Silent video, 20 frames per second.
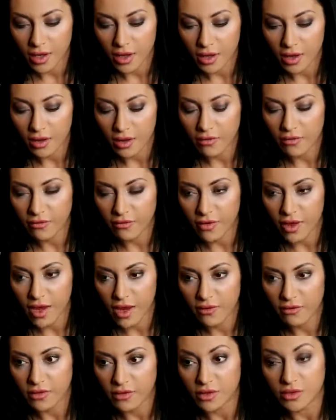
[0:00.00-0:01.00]
5,
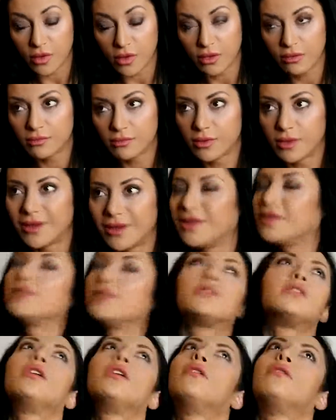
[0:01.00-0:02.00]
that's 1.
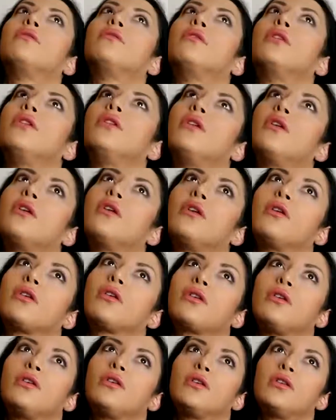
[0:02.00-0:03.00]
So
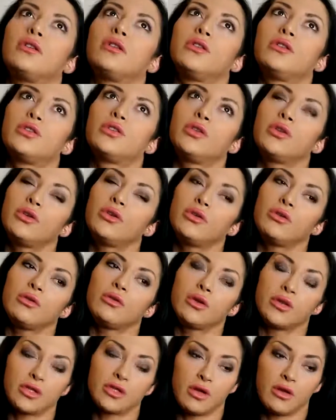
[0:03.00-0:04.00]

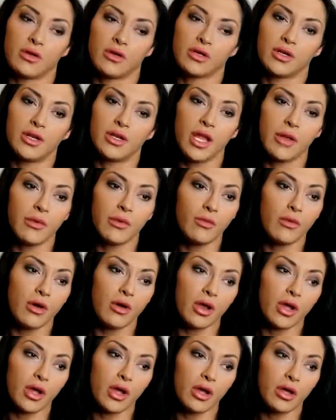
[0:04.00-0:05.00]
2, so lemon
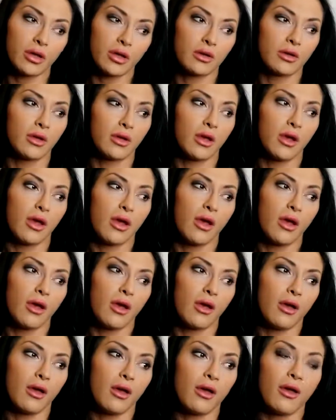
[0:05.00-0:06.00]
water.
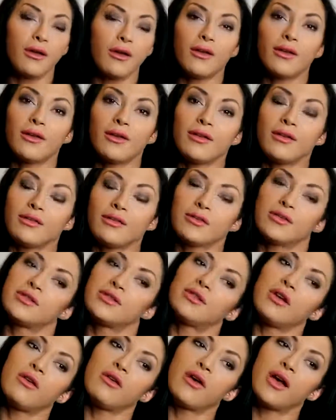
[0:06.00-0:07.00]
Oh,
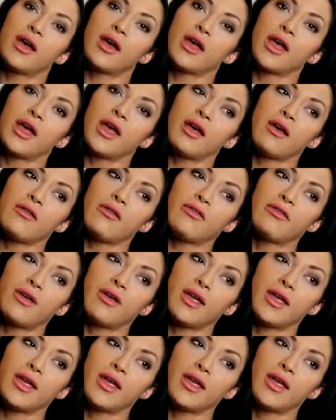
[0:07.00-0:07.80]
so I have